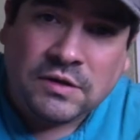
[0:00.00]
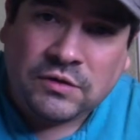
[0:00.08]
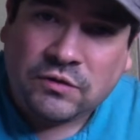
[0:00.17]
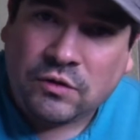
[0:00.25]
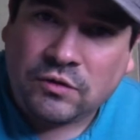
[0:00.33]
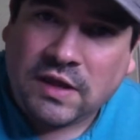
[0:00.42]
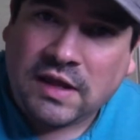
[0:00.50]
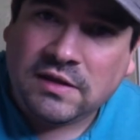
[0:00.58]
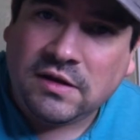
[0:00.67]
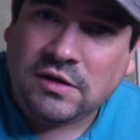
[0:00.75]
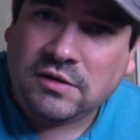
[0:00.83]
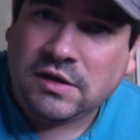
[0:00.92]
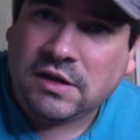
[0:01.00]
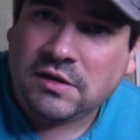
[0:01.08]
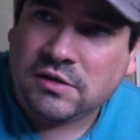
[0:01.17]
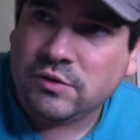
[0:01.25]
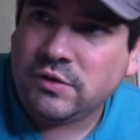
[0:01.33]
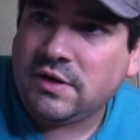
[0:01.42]
So they
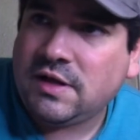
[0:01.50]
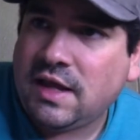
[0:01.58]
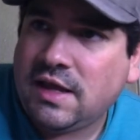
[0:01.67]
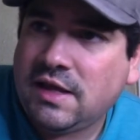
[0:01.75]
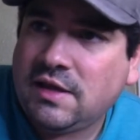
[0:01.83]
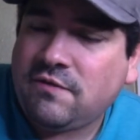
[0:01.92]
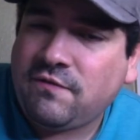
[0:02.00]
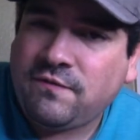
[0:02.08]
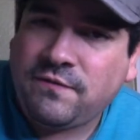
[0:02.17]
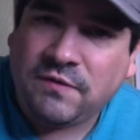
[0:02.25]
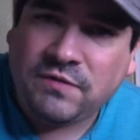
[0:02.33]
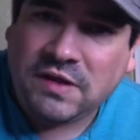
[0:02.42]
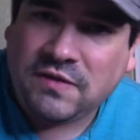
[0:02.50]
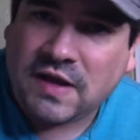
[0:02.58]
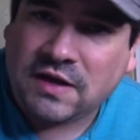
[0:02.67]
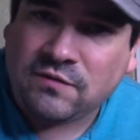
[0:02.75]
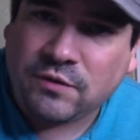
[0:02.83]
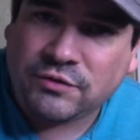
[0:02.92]
included a 50th
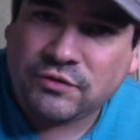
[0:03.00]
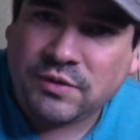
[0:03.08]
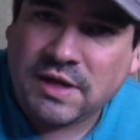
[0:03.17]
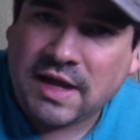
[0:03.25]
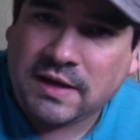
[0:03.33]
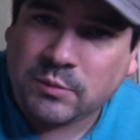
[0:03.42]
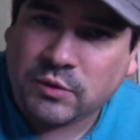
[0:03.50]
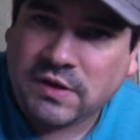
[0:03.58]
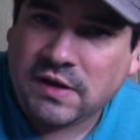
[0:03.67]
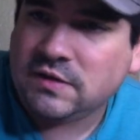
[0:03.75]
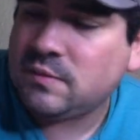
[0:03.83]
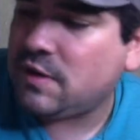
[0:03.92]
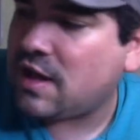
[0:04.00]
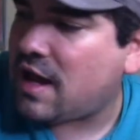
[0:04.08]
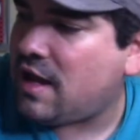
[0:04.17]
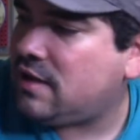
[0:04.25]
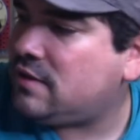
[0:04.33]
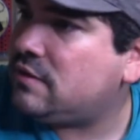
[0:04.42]
anniversary Animal Kingdom
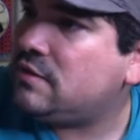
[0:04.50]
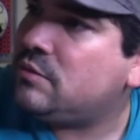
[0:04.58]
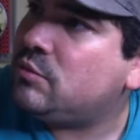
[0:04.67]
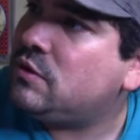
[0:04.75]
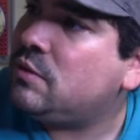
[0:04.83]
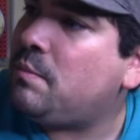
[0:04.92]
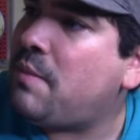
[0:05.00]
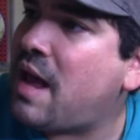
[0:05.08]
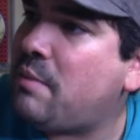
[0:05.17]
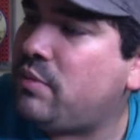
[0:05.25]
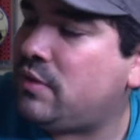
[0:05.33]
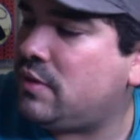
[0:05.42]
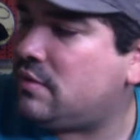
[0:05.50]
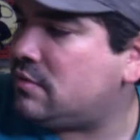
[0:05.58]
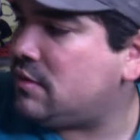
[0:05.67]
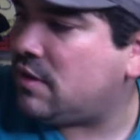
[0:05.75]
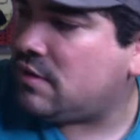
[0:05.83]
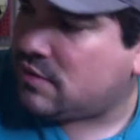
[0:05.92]
guide map
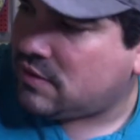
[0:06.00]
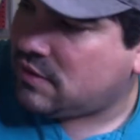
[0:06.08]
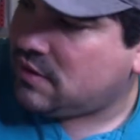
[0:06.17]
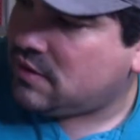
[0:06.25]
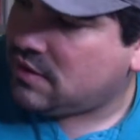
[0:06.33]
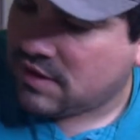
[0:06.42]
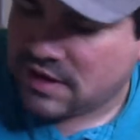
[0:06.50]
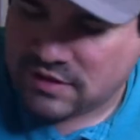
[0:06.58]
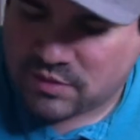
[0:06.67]
in the